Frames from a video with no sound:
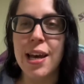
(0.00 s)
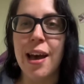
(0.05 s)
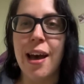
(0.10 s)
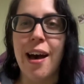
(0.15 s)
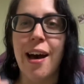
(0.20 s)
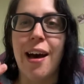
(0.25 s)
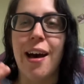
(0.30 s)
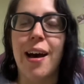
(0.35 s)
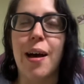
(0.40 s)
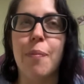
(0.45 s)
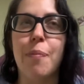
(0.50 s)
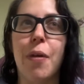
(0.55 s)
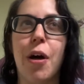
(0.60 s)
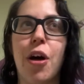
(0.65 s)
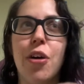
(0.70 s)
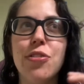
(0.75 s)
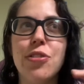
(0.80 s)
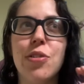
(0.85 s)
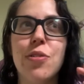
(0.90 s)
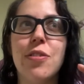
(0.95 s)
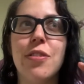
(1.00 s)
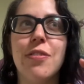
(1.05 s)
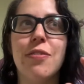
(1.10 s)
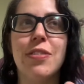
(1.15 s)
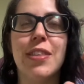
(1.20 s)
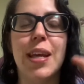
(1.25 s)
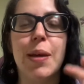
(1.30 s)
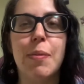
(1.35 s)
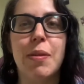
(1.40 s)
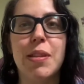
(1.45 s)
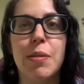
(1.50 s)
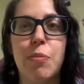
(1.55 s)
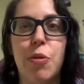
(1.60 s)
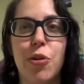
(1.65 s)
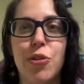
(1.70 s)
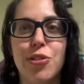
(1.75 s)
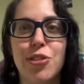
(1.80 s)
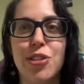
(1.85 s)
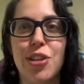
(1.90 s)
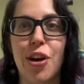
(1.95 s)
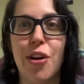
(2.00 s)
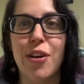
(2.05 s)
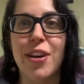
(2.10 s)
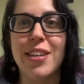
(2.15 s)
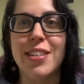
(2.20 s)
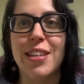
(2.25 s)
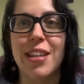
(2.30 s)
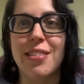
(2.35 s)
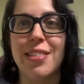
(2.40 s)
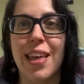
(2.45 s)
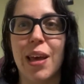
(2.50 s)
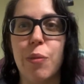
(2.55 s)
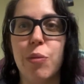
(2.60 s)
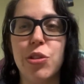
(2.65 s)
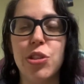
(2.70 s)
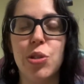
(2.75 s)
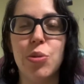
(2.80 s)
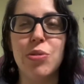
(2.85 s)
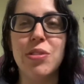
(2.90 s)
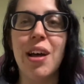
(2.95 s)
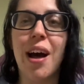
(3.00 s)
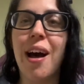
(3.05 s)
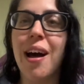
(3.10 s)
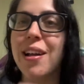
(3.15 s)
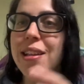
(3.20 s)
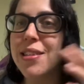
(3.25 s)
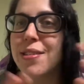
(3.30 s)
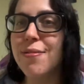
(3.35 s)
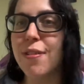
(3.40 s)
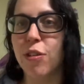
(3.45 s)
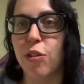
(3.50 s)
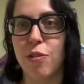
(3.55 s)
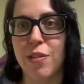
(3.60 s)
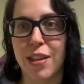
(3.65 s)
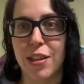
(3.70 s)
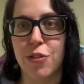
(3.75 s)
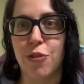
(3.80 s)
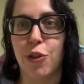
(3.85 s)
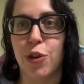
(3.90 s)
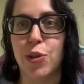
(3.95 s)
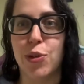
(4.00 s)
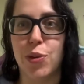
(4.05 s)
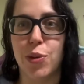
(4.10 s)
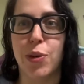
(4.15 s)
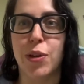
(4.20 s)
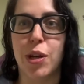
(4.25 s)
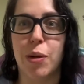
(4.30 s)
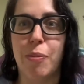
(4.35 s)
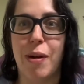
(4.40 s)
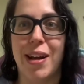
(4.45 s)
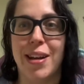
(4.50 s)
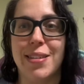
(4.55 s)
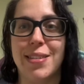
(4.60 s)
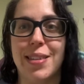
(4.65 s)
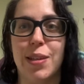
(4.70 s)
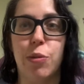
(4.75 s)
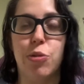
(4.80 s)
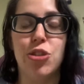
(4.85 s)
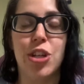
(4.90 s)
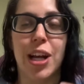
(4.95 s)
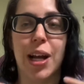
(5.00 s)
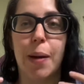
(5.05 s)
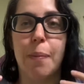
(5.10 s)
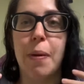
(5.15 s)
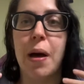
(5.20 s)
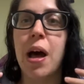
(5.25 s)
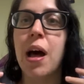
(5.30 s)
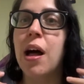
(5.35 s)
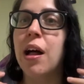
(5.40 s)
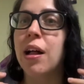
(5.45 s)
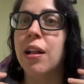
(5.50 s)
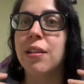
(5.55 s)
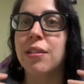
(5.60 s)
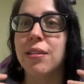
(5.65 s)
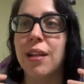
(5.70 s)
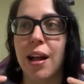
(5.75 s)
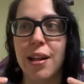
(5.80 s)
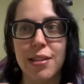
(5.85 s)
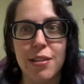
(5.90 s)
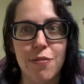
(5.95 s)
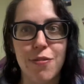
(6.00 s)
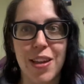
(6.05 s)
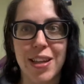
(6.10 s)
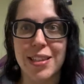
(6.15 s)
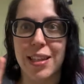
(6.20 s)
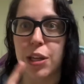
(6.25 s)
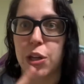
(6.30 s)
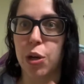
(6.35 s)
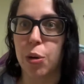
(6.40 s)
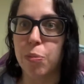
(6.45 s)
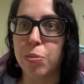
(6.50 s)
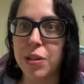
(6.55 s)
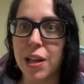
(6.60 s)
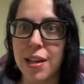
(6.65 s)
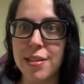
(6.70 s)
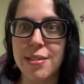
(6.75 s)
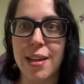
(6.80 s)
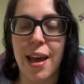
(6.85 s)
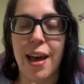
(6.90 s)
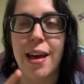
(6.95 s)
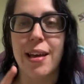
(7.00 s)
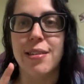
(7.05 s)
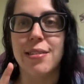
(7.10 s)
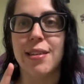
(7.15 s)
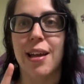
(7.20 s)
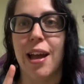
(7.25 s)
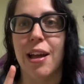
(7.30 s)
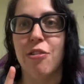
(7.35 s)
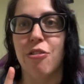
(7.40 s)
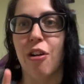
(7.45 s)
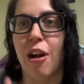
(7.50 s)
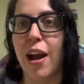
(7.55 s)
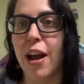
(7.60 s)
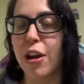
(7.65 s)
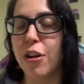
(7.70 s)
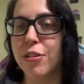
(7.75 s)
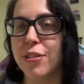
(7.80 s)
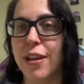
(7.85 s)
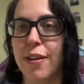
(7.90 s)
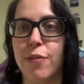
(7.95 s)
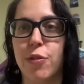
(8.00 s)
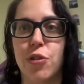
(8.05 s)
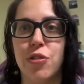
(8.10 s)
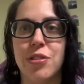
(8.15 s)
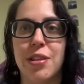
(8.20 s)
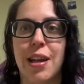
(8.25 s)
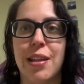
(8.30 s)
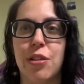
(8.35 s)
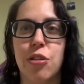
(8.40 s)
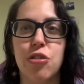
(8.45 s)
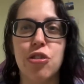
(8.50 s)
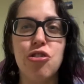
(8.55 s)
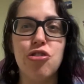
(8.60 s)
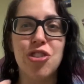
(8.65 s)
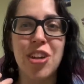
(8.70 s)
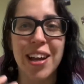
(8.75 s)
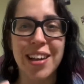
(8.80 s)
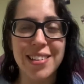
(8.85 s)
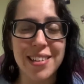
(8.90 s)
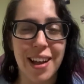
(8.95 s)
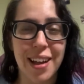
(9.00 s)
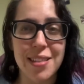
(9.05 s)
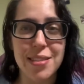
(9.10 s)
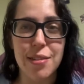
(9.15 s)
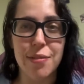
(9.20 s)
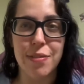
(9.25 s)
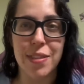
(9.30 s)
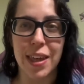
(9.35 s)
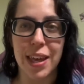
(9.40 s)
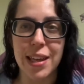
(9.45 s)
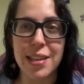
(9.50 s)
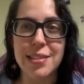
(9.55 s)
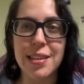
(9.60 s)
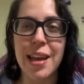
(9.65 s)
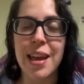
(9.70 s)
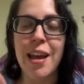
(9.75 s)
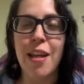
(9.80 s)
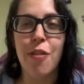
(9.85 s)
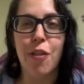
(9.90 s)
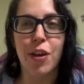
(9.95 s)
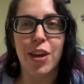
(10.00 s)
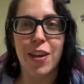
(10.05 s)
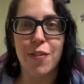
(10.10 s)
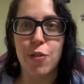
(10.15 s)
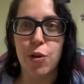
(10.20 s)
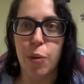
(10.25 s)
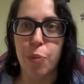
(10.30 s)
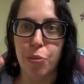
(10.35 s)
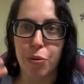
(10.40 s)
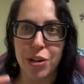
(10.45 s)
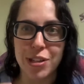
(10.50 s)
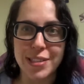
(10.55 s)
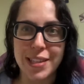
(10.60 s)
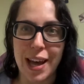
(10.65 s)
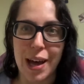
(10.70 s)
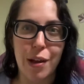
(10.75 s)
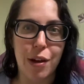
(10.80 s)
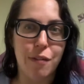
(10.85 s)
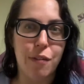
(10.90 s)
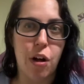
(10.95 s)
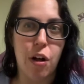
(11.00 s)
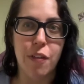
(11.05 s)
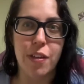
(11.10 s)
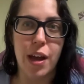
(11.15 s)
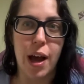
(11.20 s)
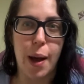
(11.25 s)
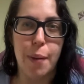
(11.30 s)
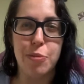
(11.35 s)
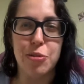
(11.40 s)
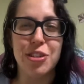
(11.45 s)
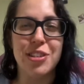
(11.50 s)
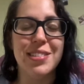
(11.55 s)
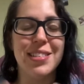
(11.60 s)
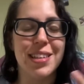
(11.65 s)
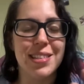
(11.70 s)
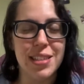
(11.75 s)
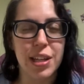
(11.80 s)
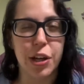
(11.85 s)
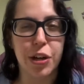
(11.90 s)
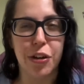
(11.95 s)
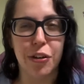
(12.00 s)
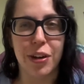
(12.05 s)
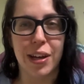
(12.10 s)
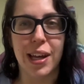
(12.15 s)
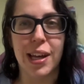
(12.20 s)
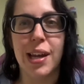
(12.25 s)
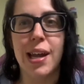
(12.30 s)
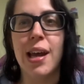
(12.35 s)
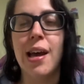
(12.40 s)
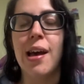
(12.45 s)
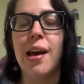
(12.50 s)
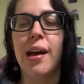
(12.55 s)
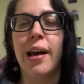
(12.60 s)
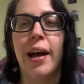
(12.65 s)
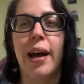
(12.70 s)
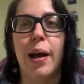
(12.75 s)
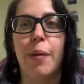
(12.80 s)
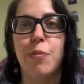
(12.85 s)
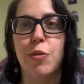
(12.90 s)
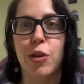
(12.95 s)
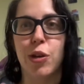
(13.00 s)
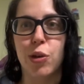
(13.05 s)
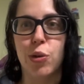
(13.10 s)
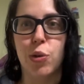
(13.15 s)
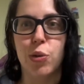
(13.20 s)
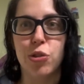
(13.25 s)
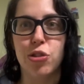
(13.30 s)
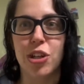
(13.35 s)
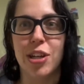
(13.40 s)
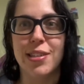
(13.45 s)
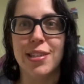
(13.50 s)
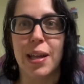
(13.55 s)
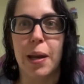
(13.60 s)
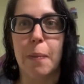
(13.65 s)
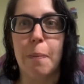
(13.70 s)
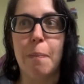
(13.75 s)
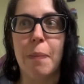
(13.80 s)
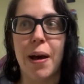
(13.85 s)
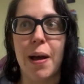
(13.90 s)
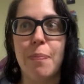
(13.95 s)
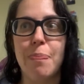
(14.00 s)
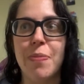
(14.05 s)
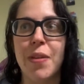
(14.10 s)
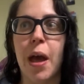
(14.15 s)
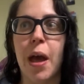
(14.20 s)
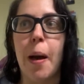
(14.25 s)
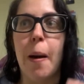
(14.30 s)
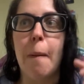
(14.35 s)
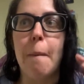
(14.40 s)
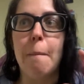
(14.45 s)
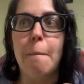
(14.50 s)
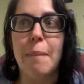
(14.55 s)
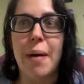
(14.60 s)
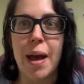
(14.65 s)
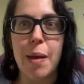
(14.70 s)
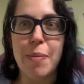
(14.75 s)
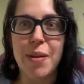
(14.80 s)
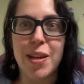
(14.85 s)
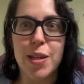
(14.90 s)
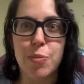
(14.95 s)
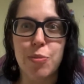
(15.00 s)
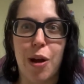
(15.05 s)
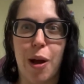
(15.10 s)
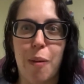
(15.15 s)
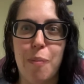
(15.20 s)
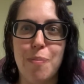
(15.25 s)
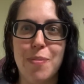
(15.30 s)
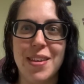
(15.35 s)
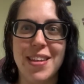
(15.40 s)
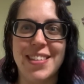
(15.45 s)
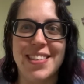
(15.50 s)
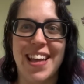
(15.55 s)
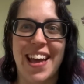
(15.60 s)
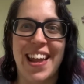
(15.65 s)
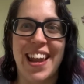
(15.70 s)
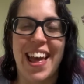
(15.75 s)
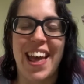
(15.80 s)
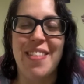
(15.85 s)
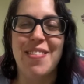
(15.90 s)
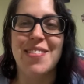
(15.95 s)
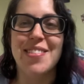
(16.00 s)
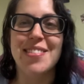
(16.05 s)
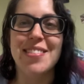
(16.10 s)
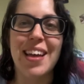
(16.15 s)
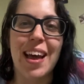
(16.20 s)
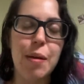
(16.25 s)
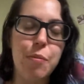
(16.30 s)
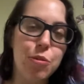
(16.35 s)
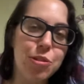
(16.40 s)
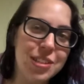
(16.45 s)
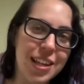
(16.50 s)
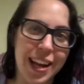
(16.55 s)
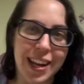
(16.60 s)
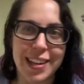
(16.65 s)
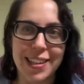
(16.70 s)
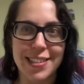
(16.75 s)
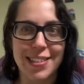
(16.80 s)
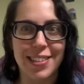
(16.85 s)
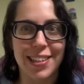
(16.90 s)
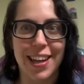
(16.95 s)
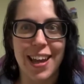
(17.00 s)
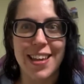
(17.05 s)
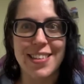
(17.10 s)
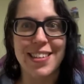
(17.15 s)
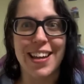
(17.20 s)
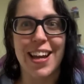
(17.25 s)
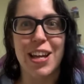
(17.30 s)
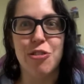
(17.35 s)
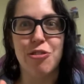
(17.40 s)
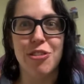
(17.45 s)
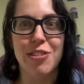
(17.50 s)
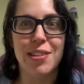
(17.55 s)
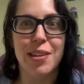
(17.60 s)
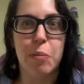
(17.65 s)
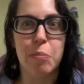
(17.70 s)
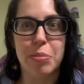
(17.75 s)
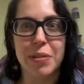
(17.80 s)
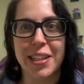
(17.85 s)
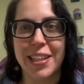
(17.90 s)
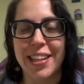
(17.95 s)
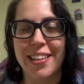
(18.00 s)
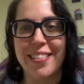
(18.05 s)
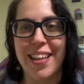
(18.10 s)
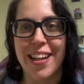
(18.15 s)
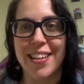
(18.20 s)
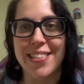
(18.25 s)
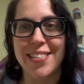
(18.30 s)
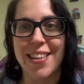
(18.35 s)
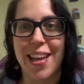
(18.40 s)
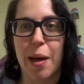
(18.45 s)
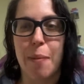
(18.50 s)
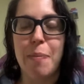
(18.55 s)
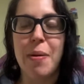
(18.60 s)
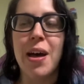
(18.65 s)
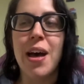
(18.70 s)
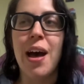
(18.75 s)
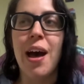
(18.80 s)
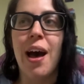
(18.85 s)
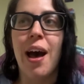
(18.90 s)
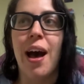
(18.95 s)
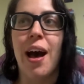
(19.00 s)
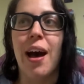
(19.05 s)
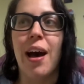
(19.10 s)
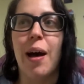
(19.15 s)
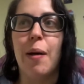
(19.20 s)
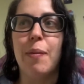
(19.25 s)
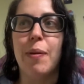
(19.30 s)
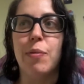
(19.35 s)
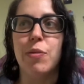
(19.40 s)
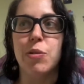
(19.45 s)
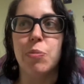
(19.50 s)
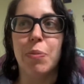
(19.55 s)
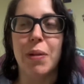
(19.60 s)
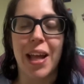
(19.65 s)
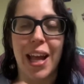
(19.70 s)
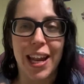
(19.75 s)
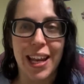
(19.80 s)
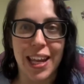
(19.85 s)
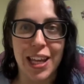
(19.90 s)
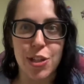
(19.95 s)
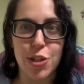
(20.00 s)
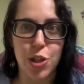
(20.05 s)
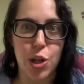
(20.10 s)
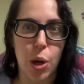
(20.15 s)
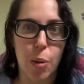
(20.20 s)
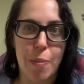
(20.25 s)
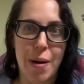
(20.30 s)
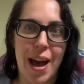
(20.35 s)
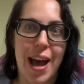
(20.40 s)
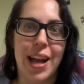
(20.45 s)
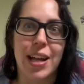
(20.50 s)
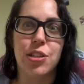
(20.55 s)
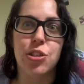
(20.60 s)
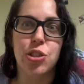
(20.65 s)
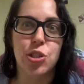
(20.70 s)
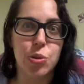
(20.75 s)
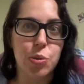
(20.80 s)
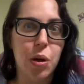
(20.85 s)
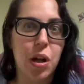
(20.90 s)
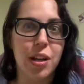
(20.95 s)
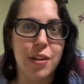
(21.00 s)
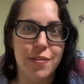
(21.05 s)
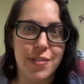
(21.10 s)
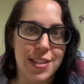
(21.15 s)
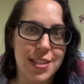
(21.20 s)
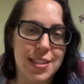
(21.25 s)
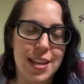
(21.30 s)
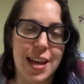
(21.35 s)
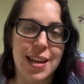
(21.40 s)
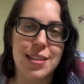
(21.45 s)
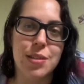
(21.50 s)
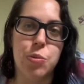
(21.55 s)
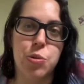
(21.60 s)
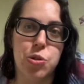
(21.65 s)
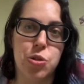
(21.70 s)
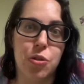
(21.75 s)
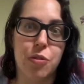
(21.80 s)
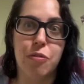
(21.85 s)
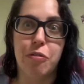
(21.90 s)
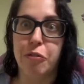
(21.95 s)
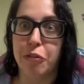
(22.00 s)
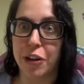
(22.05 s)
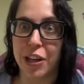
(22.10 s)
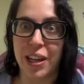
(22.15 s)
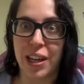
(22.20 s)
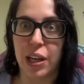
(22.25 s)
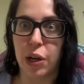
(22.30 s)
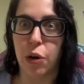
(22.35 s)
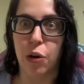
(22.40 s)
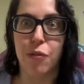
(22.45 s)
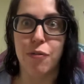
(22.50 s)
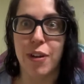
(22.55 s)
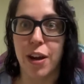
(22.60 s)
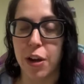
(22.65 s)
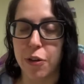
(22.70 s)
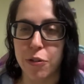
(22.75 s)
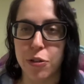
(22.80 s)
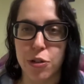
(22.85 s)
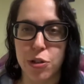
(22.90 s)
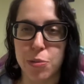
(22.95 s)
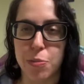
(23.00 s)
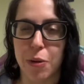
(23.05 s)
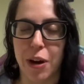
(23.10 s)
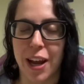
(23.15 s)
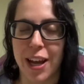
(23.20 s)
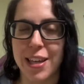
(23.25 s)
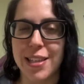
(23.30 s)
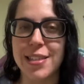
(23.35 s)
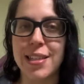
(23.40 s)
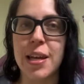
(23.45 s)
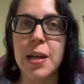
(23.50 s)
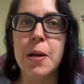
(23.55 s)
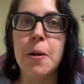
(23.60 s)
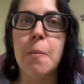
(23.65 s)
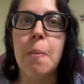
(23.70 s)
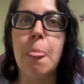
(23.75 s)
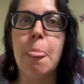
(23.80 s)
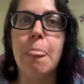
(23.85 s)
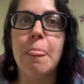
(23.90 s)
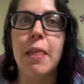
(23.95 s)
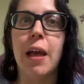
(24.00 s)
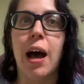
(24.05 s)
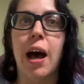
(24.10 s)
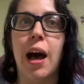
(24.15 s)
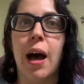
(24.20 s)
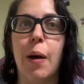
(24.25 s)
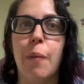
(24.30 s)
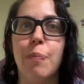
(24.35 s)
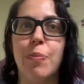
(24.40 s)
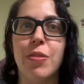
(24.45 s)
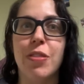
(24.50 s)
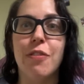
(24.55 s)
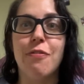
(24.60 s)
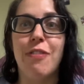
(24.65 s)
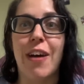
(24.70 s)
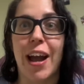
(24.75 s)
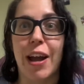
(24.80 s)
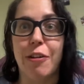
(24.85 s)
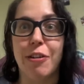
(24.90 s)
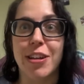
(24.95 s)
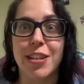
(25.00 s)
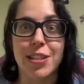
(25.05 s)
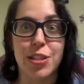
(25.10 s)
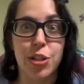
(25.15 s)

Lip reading: Also, the thing about the Bogunso is that they will do tons of other things for you during your pregnancy. They will check up lots of things like your blood tests and your iron levels, and they'll just check tons of things. They'll give you a printout of all the options. It's in Korean. You can Google translate it. But my biggest problem is that simultaneously, as I just completed that step and was planning to go back to do all of these tests, which are free or very reduced price, the virus,